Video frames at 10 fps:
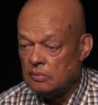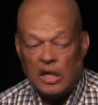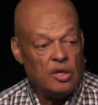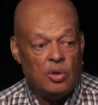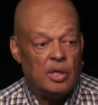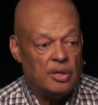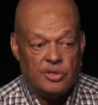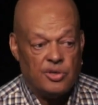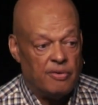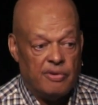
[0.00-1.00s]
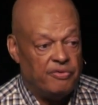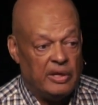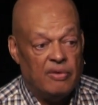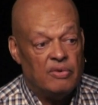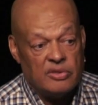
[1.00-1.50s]
And you didn't deserve the
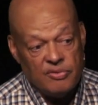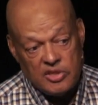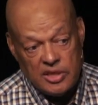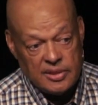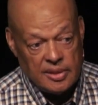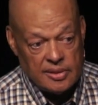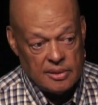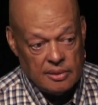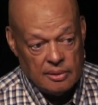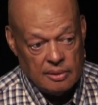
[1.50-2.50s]
forgiveness of Jesus.